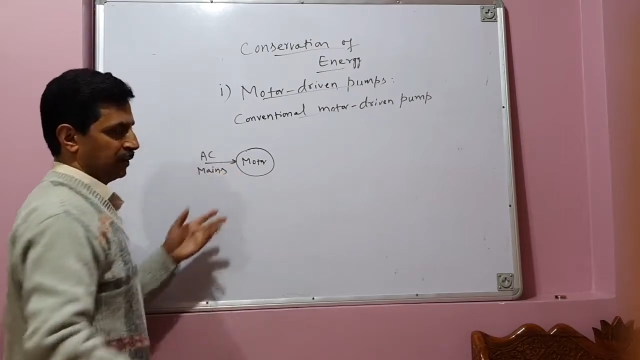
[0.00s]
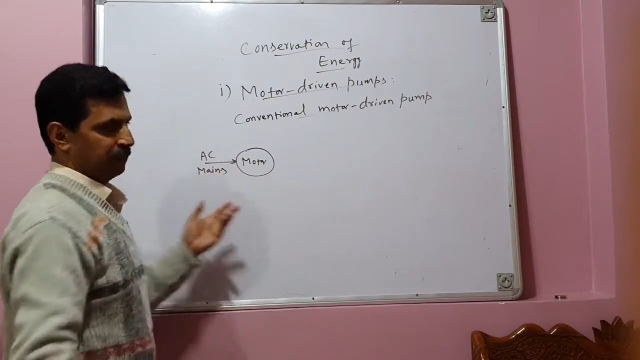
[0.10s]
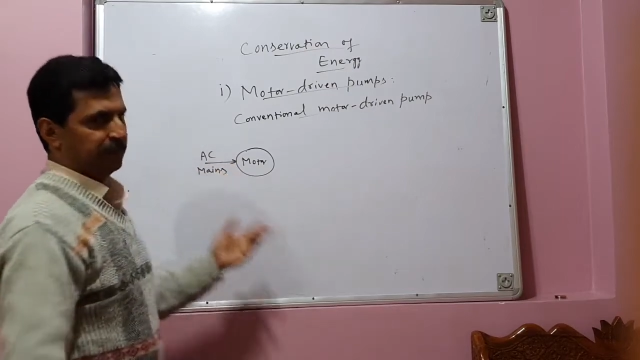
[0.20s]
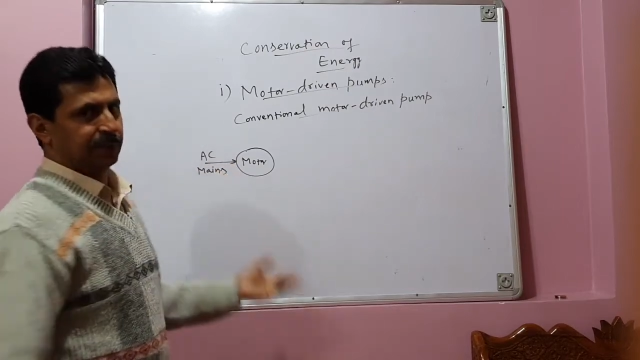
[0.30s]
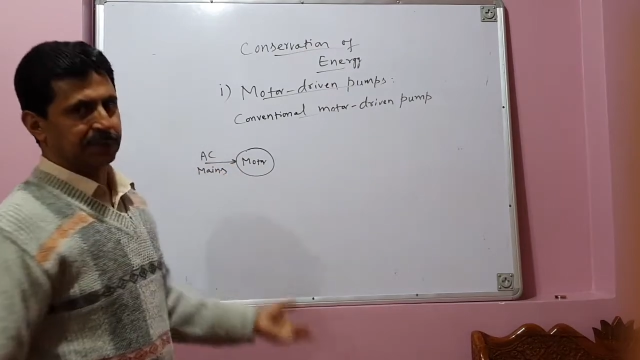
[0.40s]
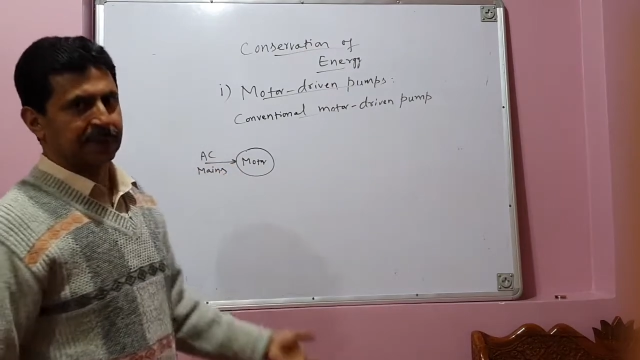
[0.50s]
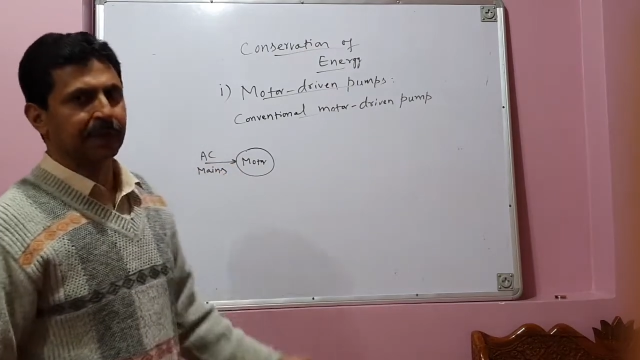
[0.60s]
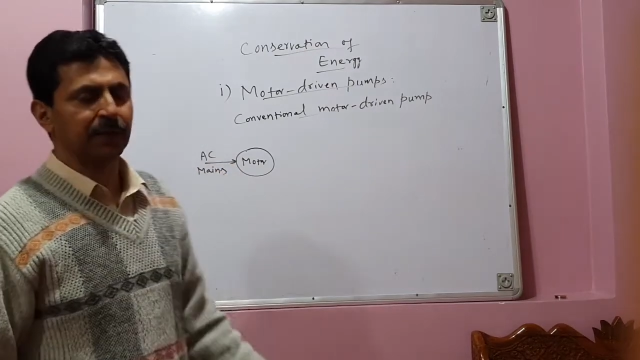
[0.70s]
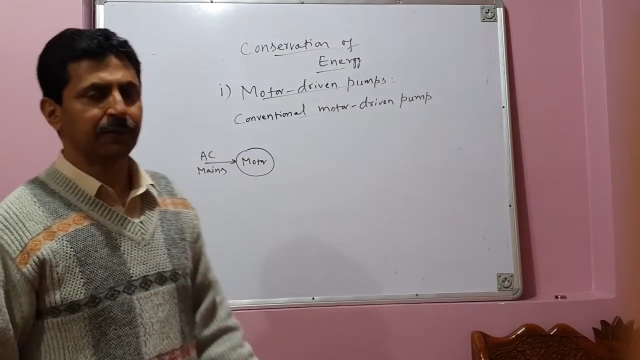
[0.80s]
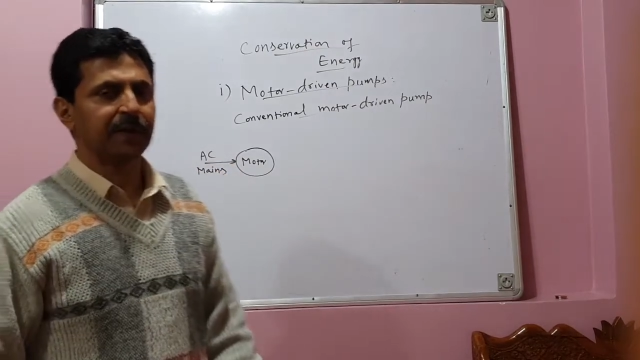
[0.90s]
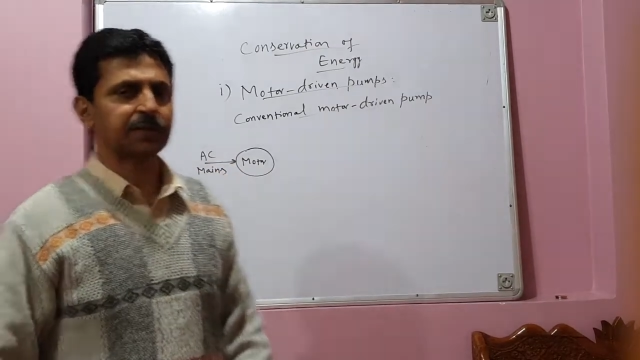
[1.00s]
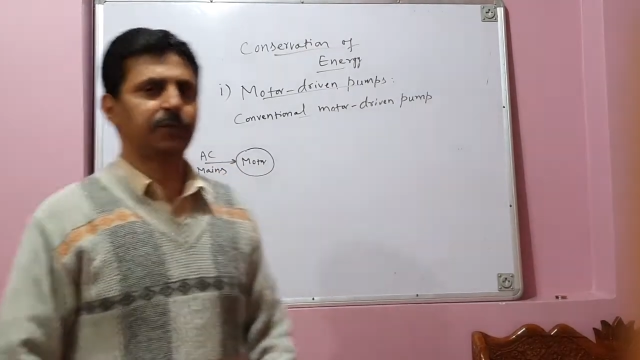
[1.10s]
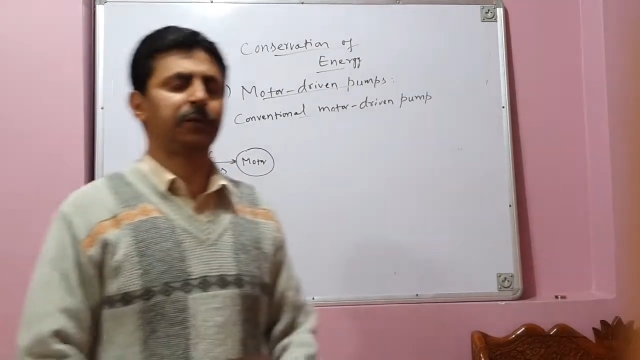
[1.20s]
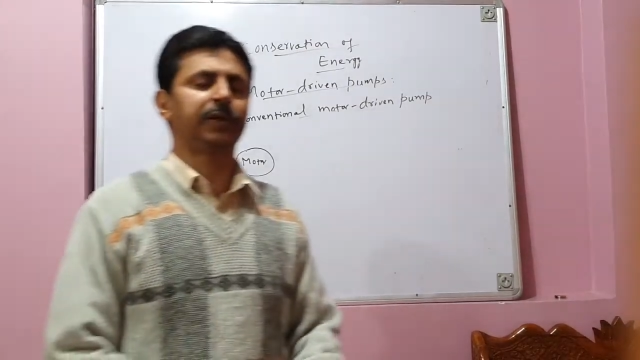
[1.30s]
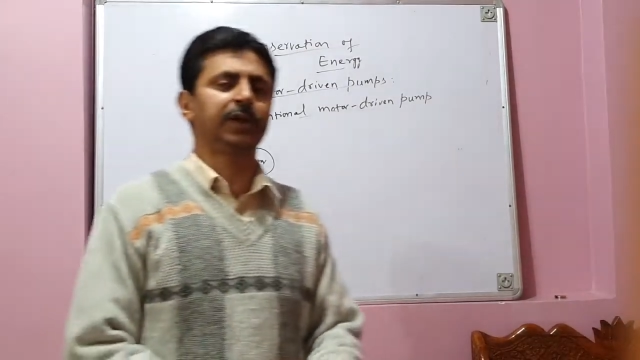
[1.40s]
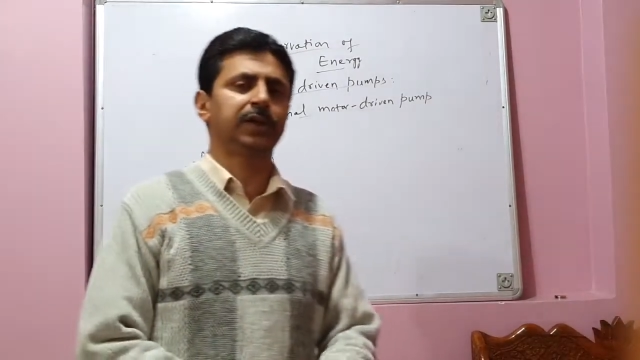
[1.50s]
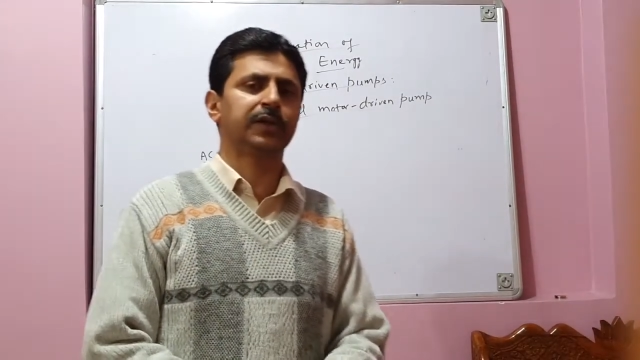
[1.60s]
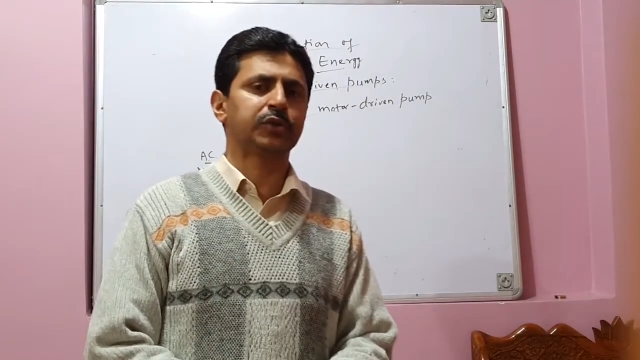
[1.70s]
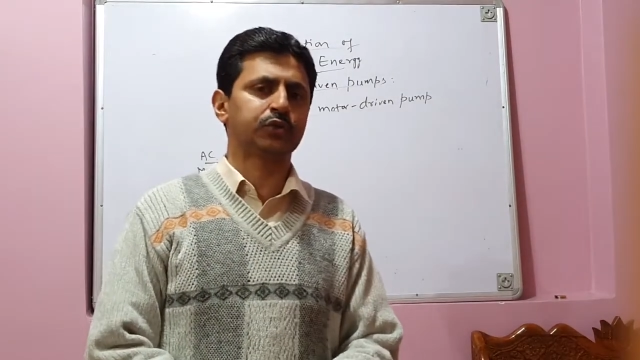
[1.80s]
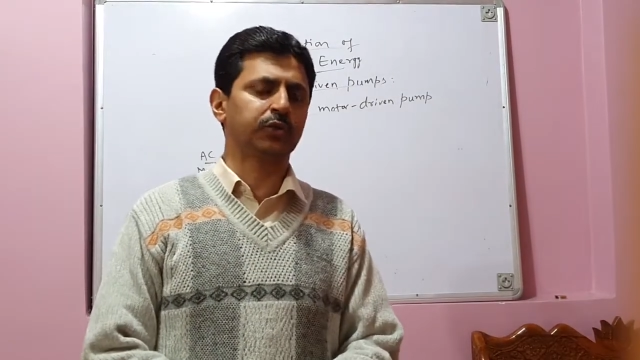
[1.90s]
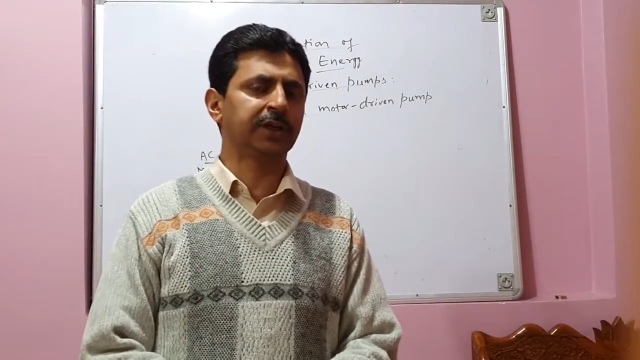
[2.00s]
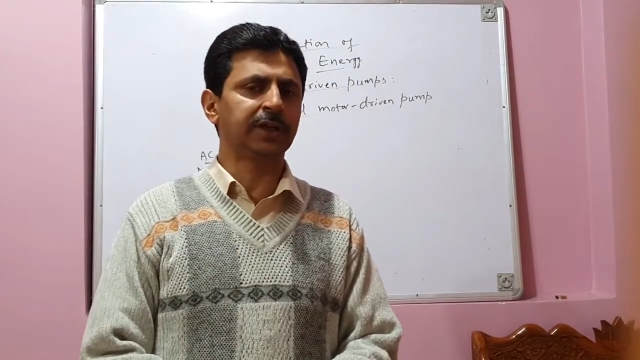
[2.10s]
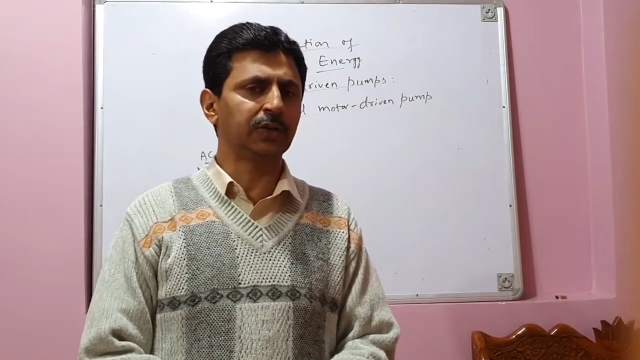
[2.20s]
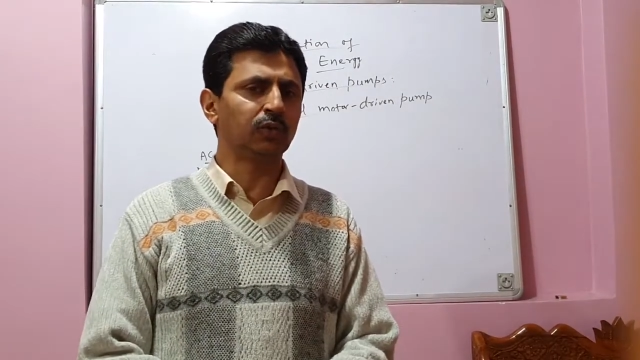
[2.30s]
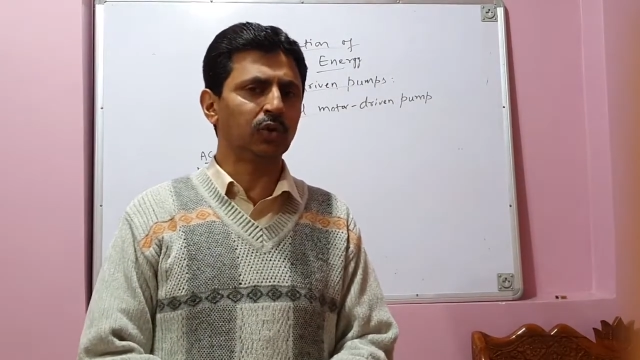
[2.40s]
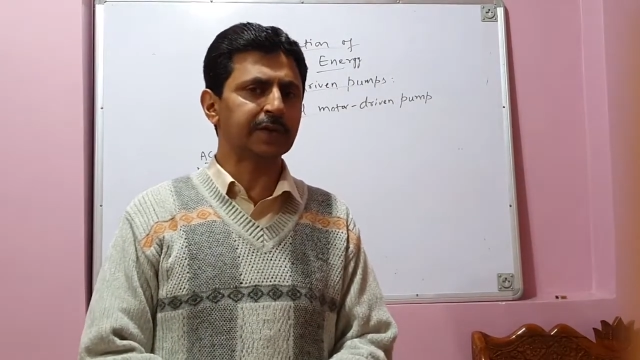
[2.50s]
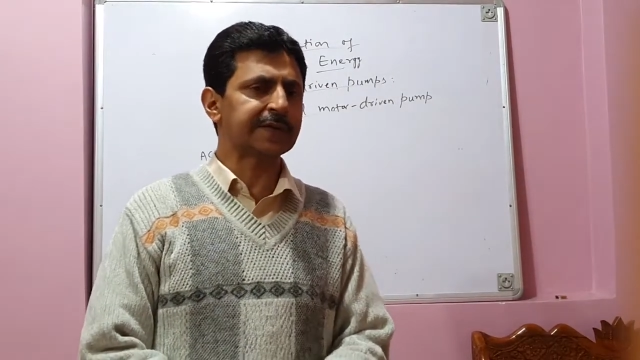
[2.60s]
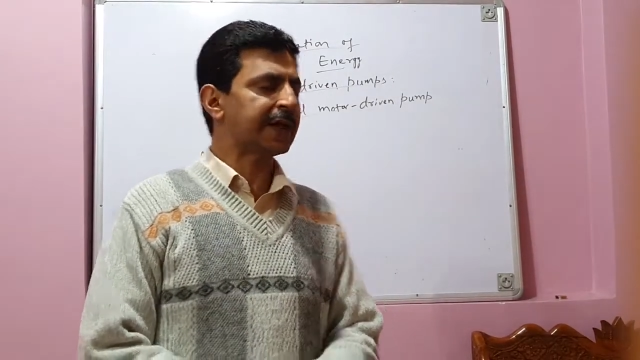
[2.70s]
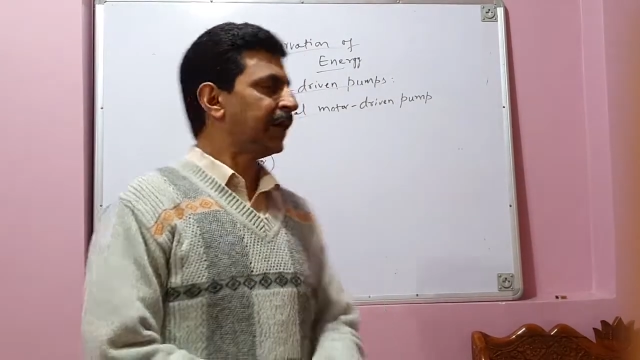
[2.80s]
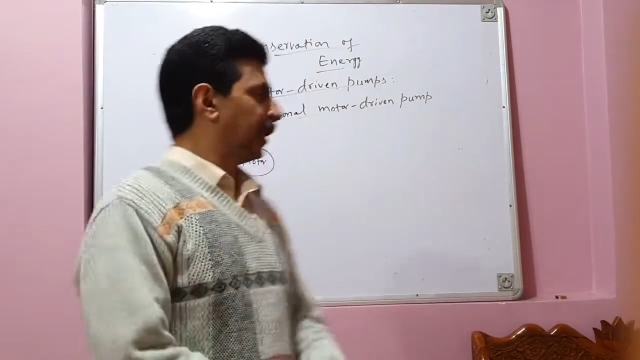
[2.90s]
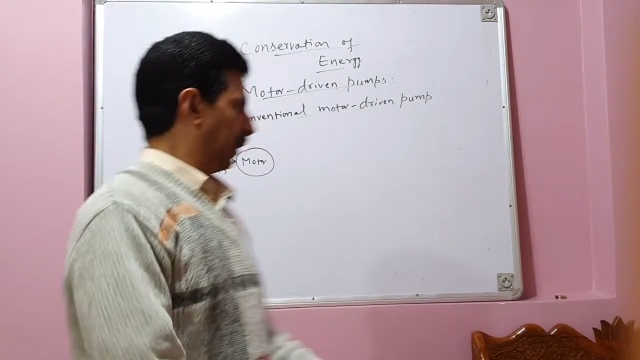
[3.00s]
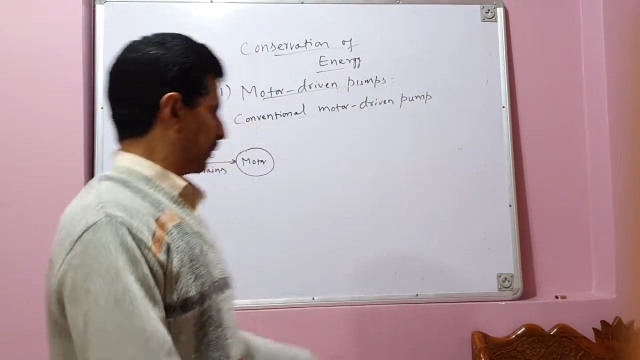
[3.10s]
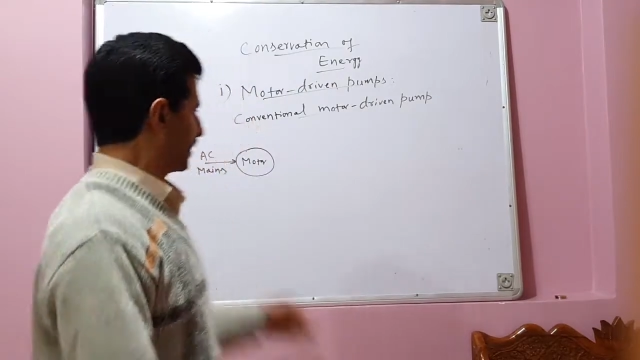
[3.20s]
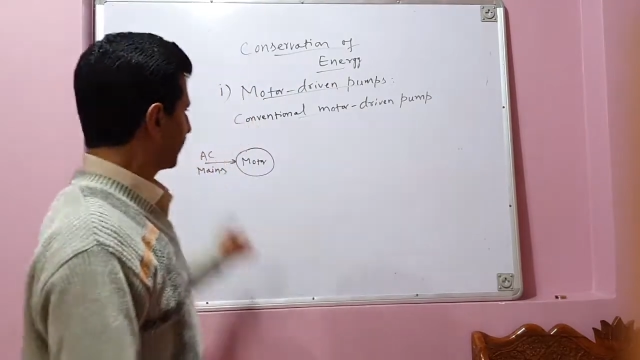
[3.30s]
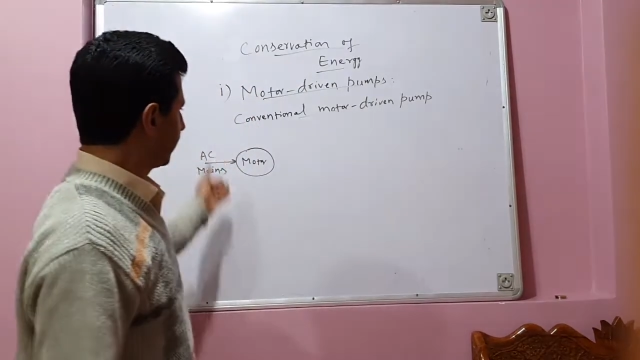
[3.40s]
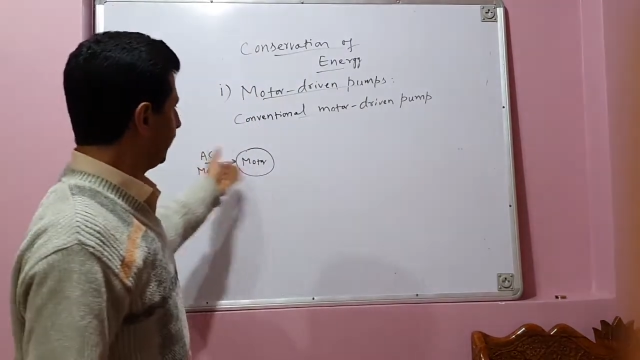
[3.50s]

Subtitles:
hertz to 30 volts. If it's a three phase motor, it will be